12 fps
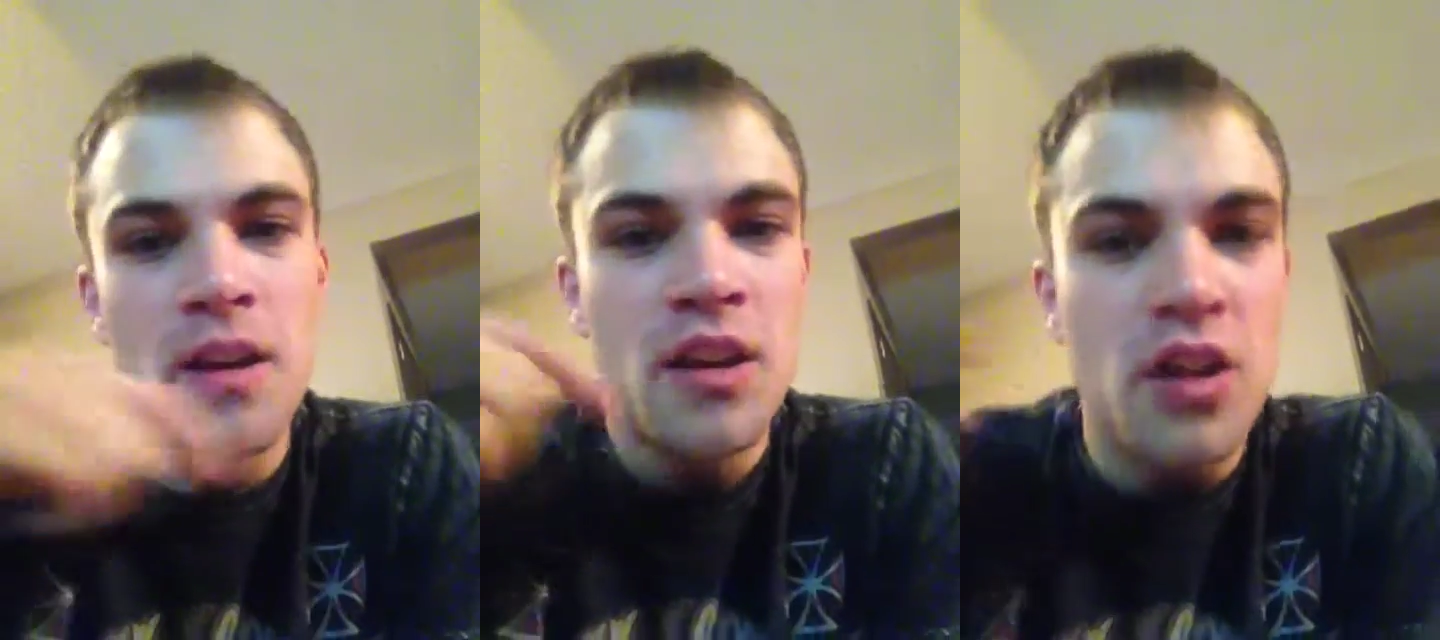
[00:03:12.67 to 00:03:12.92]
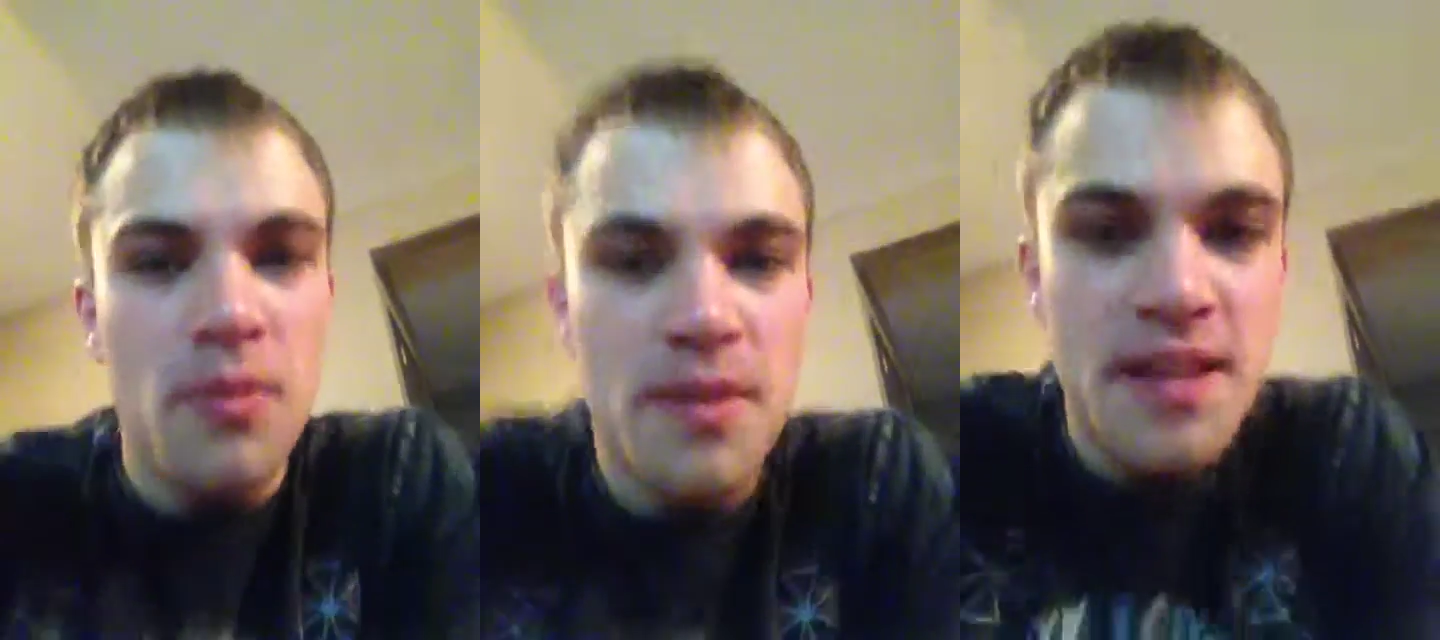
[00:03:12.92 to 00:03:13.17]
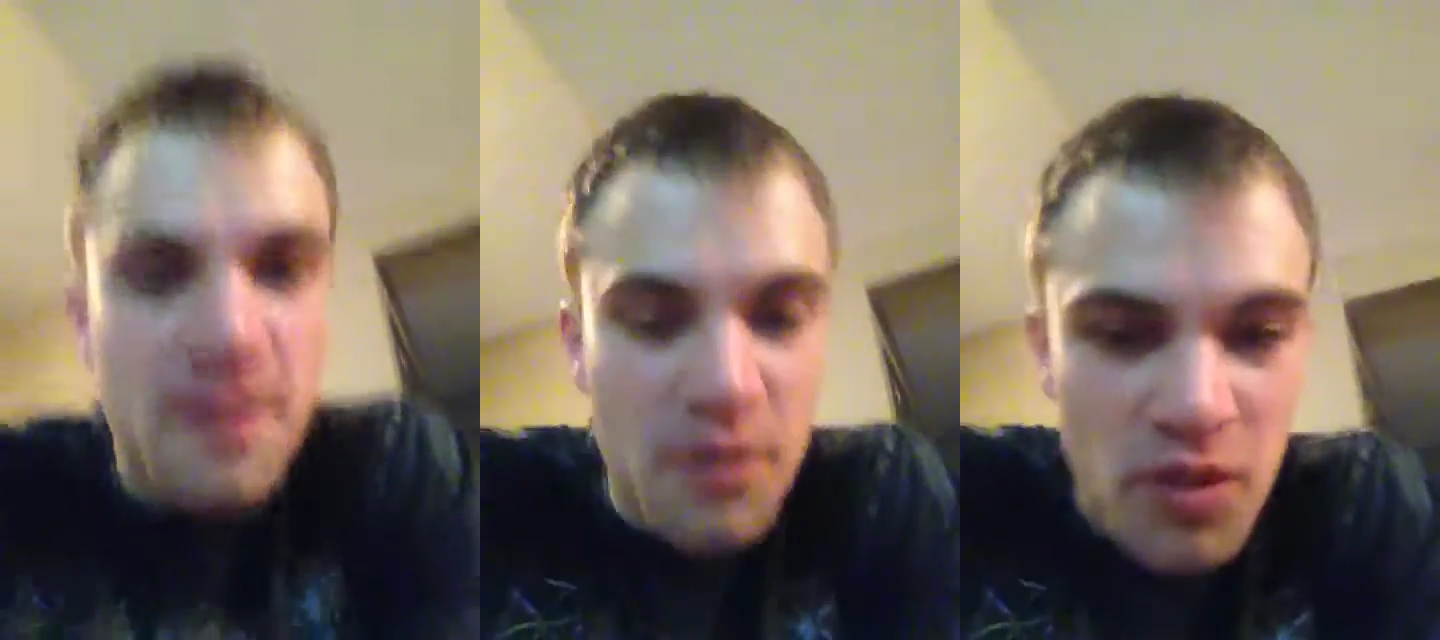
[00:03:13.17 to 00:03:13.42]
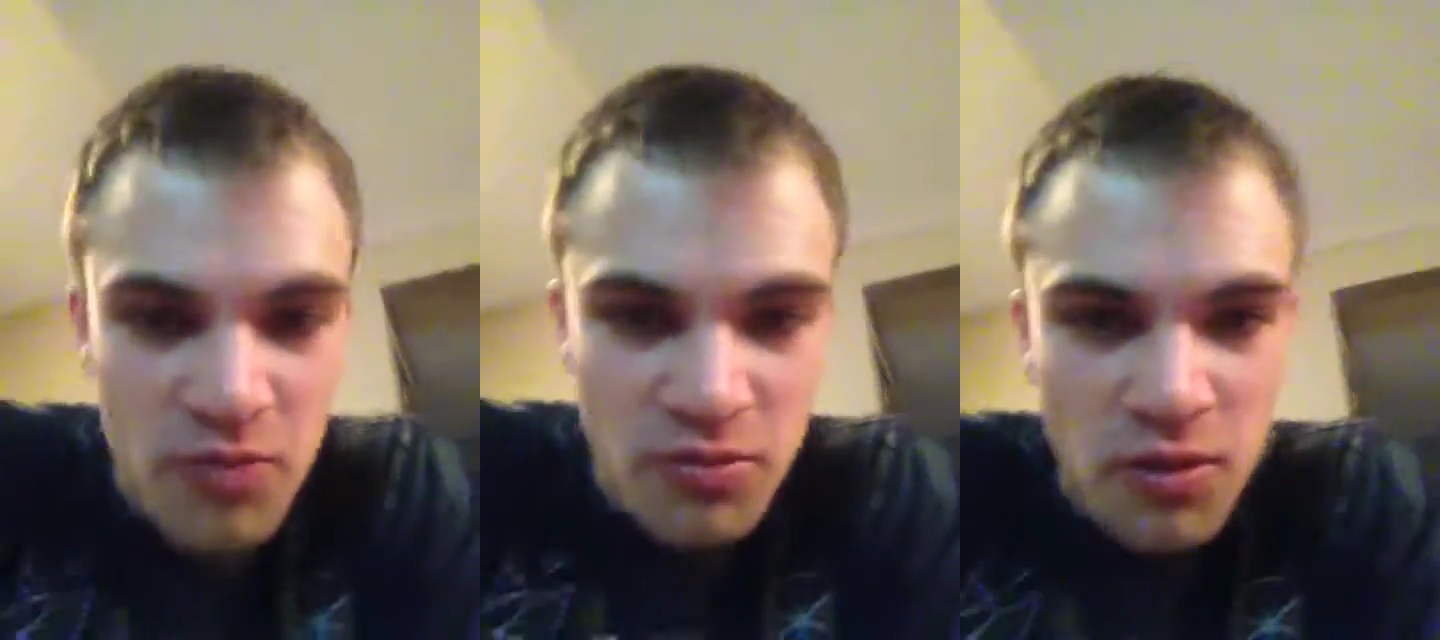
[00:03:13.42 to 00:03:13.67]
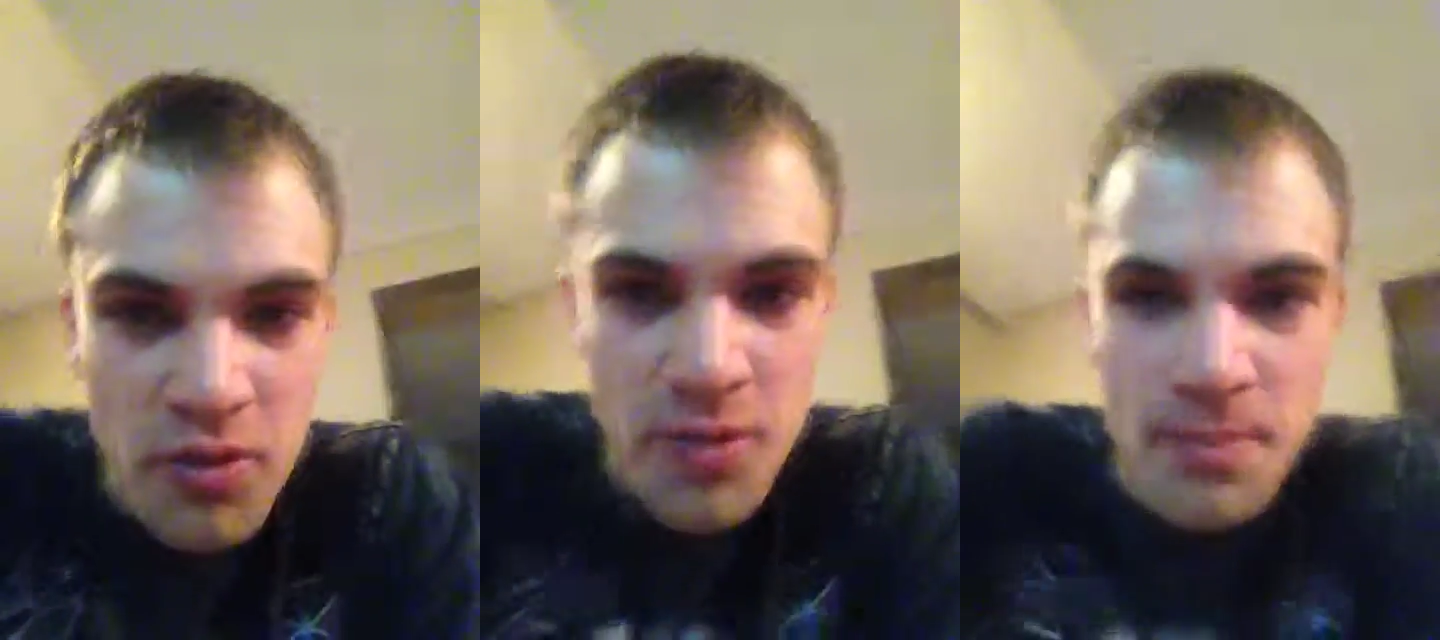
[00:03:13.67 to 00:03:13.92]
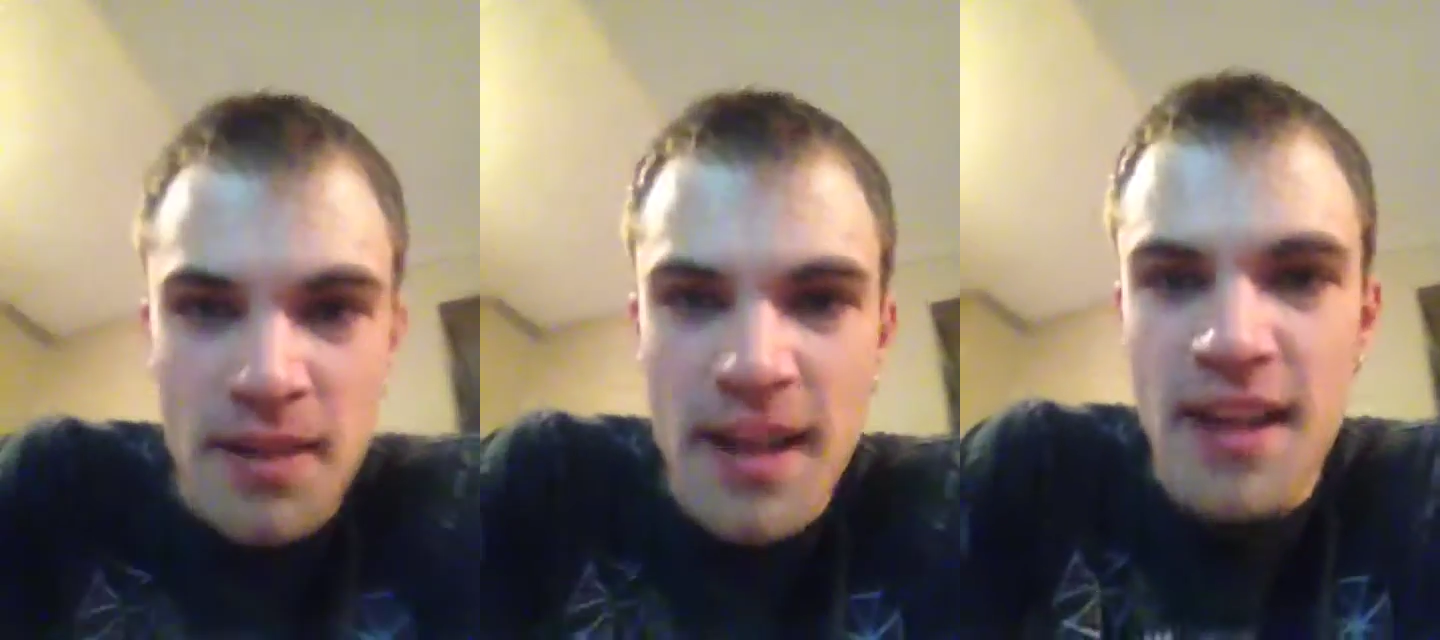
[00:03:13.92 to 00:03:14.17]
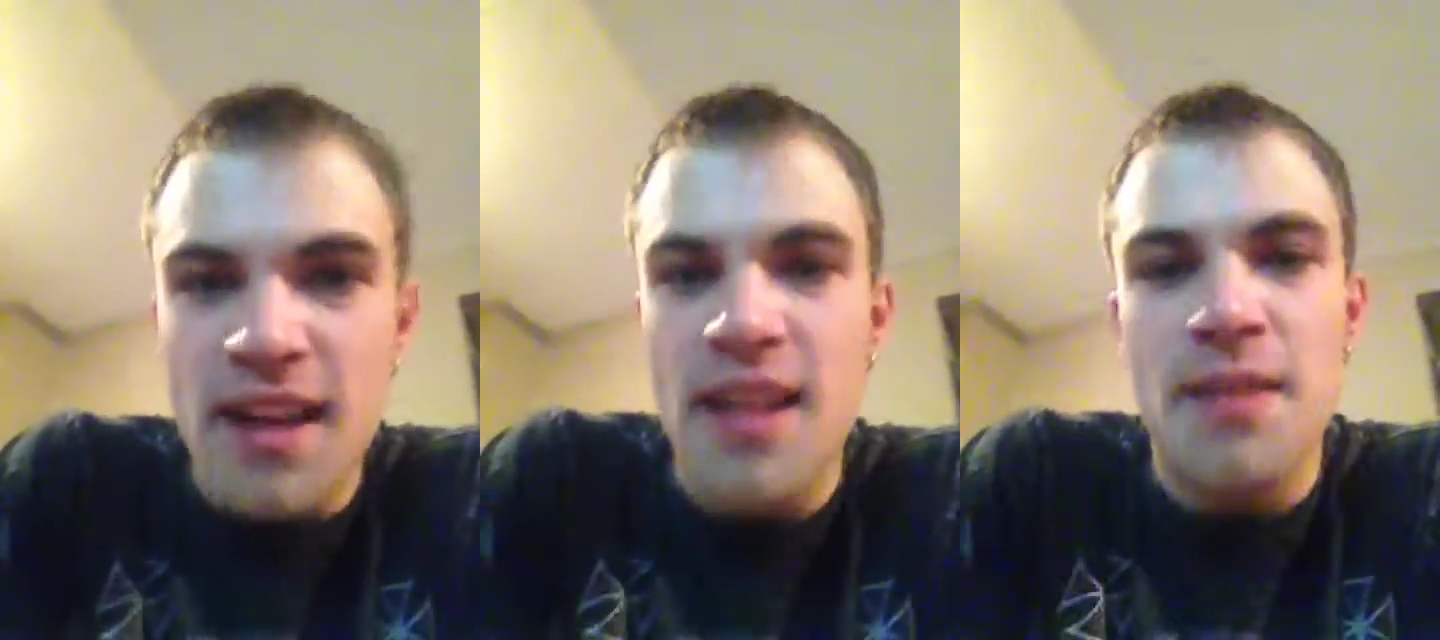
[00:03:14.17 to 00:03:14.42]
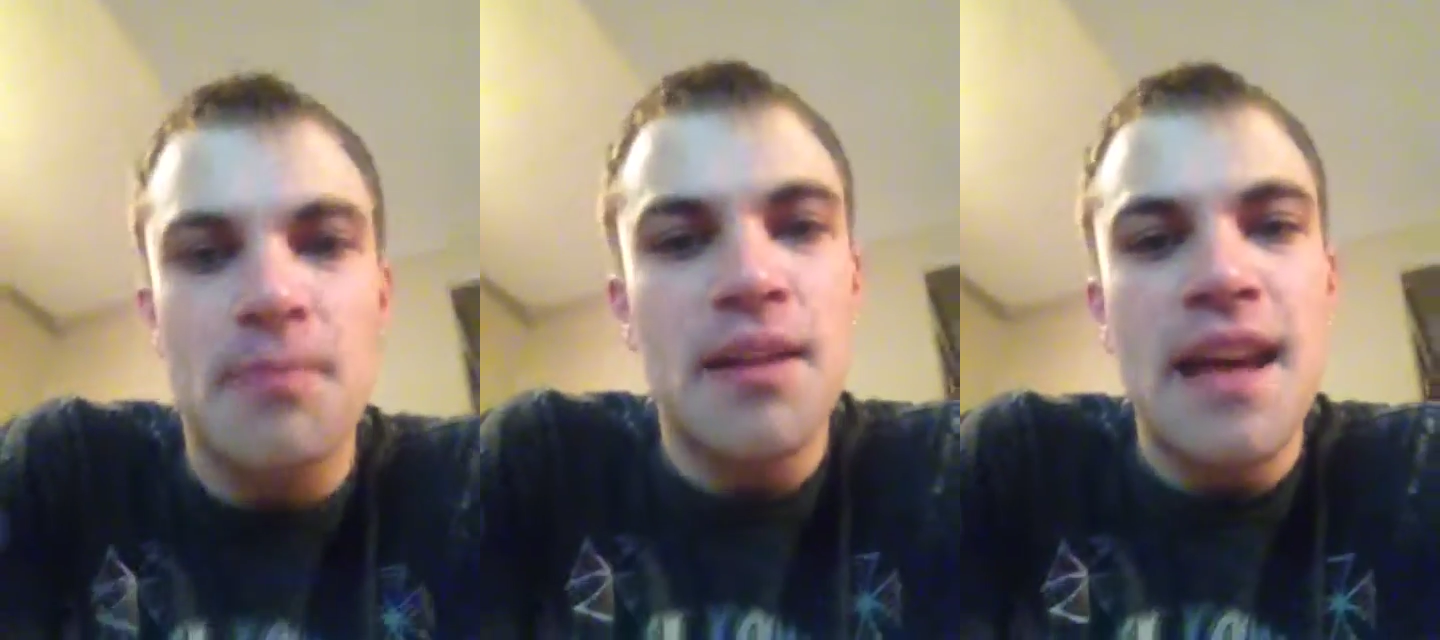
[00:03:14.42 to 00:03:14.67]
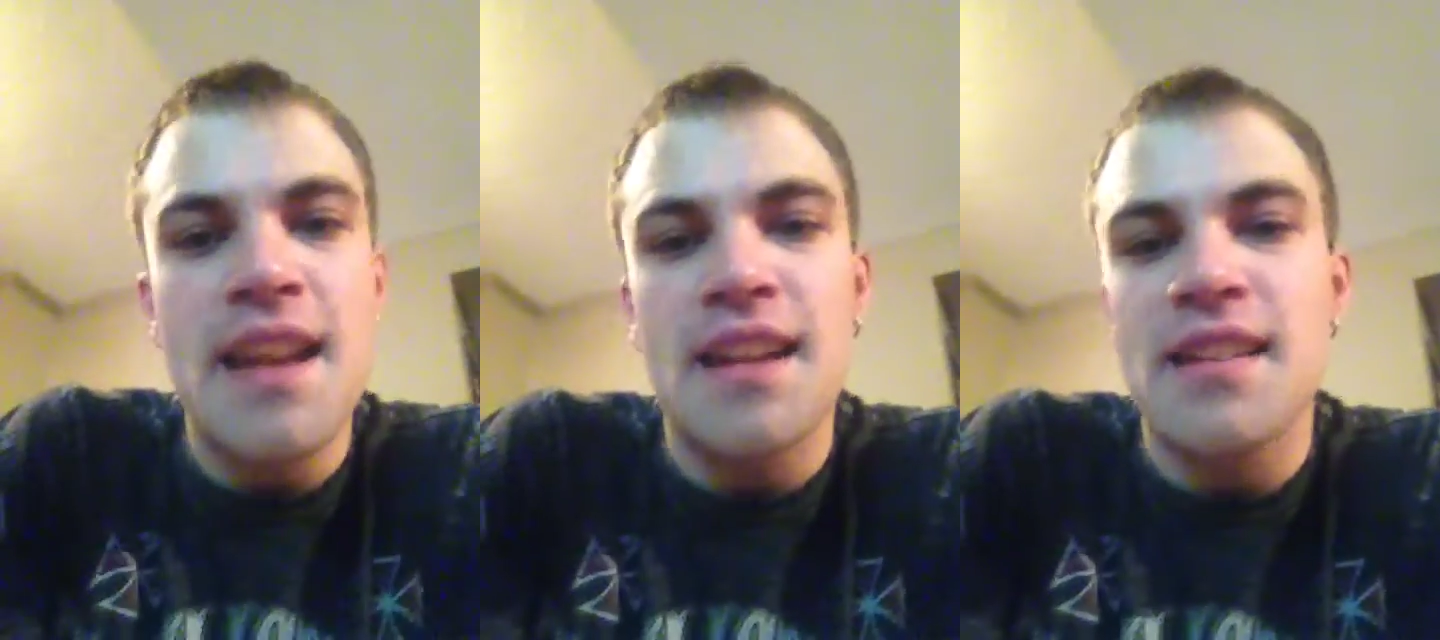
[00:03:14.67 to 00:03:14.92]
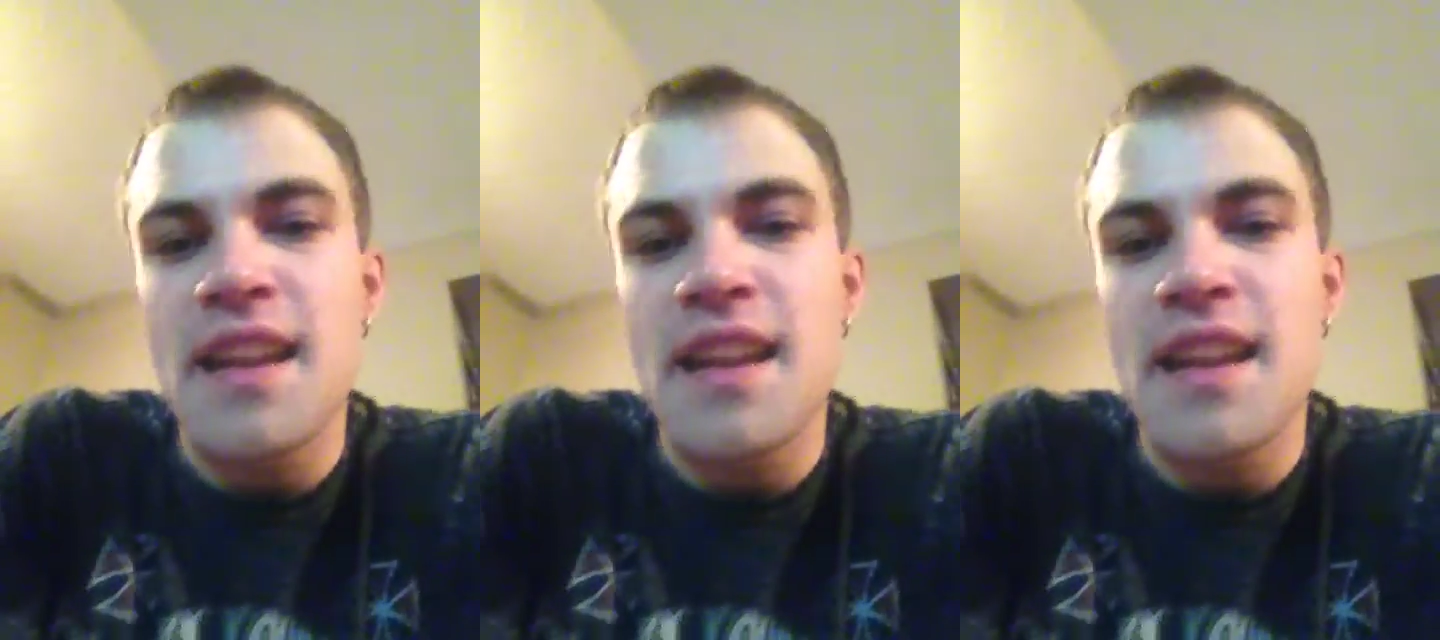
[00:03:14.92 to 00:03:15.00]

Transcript: humans have no role to play in it and the planet